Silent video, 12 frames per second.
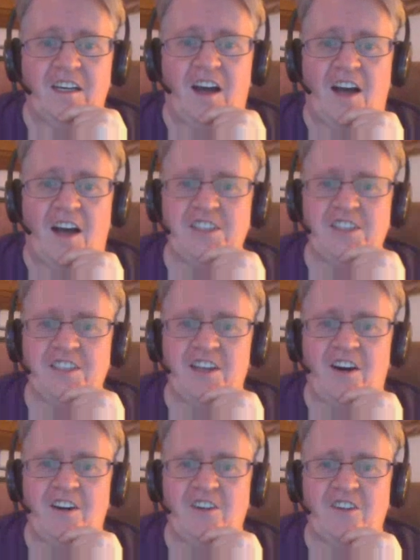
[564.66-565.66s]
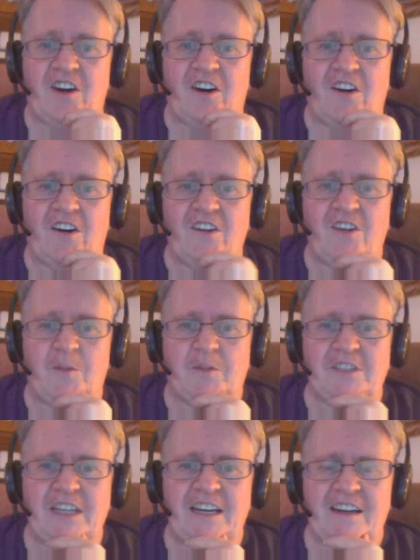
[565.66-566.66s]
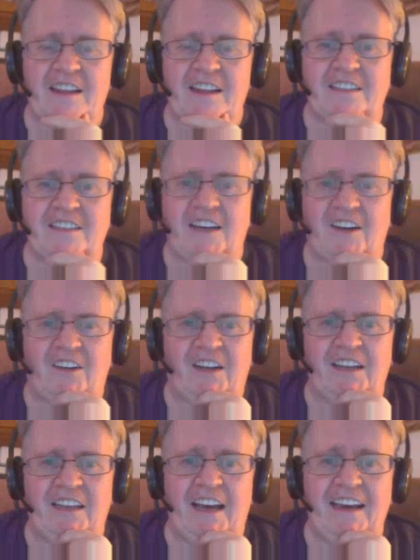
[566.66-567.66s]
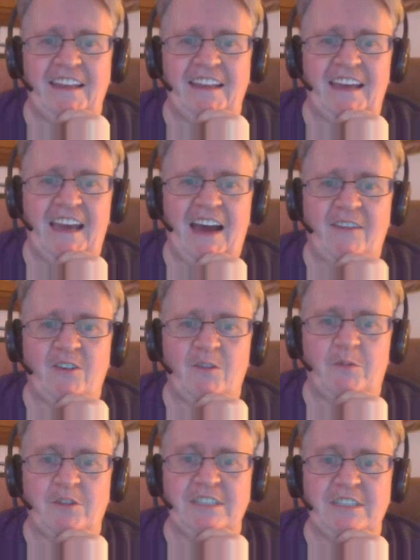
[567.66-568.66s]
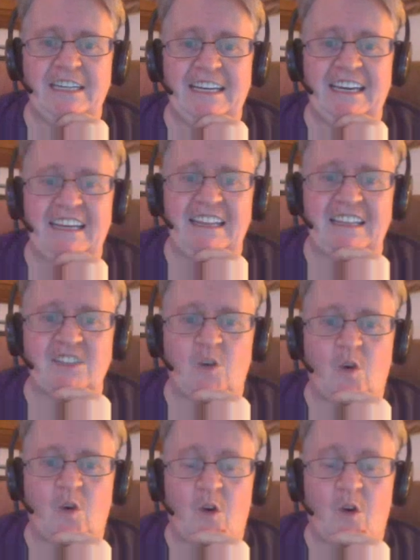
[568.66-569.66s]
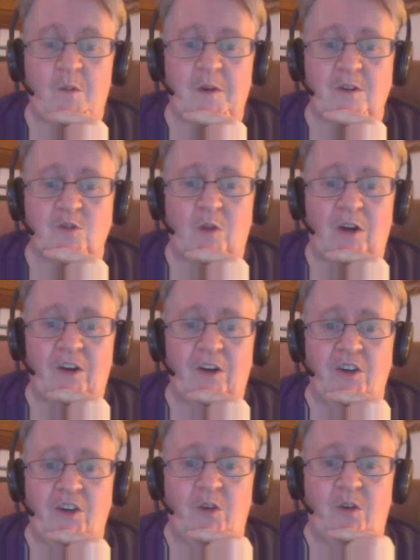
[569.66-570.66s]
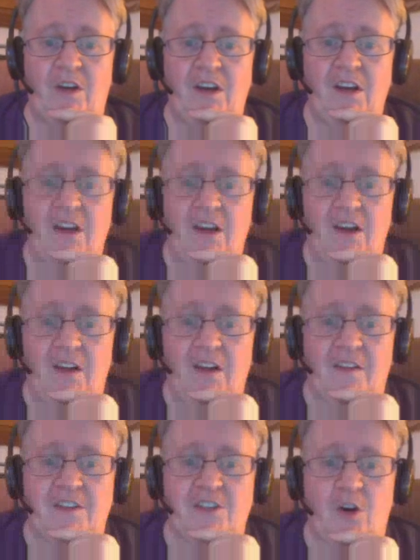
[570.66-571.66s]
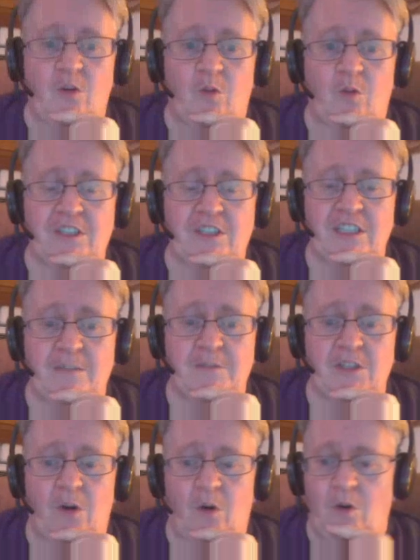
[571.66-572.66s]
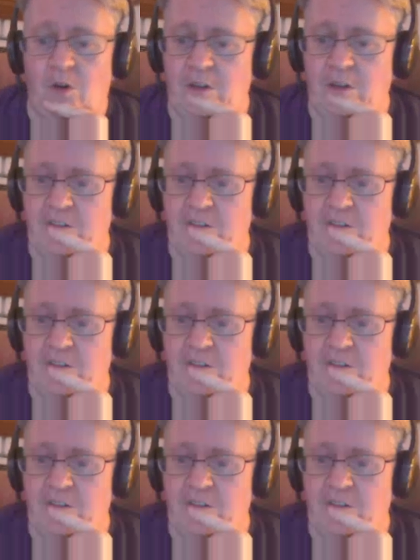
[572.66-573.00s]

Cautious and on your guard, you proceed into the tunnel. Unlike the cavern preceding it, this corridor appears well hewn. The stonework seems old.